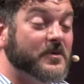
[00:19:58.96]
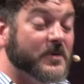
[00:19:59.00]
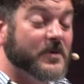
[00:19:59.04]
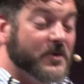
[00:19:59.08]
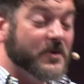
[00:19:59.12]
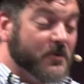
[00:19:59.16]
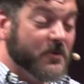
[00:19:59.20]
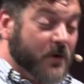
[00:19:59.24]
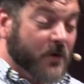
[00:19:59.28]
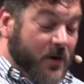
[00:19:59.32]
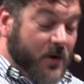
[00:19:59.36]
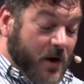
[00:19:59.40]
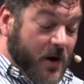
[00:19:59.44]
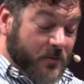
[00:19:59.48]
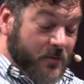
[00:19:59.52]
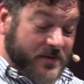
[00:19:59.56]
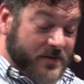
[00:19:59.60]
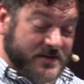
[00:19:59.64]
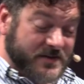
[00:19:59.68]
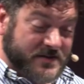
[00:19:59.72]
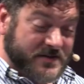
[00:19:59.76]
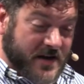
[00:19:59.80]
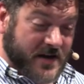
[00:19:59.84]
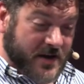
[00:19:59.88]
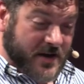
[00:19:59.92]
who are
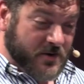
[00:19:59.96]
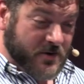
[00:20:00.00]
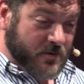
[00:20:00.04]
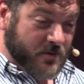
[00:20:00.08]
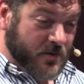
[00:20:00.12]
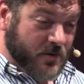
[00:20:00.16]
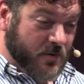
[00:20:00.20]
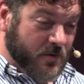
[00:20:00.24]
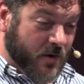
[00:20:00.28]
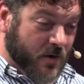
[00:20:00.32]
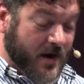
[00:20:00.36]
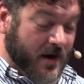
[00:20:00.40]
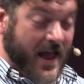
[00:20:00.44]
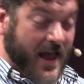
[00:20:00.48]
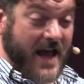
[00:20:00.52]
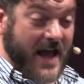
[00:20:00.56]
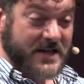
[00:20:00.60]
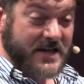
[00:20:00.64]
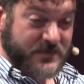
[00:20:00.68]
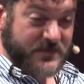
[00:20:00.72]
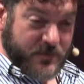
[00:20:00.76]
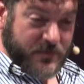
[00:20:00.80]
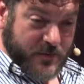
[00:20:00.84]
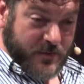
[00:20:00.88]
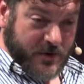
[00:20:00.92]
with us today who aren't
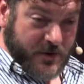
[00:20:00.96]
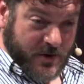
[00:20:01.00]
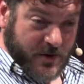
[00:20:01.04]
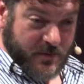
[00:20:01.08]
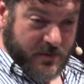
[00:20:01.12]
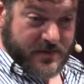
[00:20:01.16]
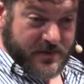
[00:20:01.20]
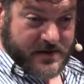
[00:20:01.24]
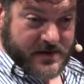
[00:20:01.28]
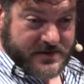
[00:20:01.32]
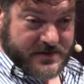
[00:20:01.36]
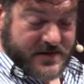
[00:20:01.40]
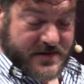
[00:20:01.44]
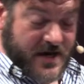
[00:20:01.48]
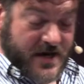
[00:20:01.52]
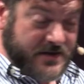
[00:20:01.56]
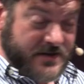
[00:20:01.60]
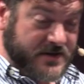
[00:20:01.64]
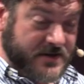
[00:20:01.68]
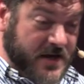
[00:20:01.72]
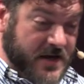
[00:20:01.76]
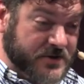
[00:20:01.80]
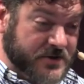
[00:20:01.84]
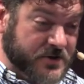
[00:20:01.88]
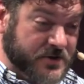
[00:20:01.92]
as familiar with this
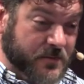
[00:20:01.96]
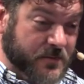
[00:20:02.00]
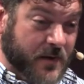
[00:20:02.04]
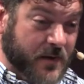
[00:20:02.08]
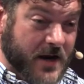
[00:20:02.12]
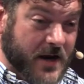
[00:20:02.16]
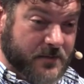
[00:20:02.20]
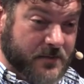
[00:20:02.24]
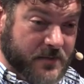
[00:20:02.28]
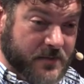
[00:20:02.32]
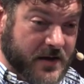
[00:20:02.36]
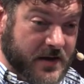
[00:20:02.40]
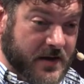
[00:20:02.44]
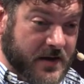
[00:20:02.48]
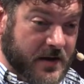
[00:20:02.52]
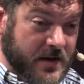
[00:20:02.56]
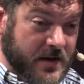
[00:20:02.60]
as you might be,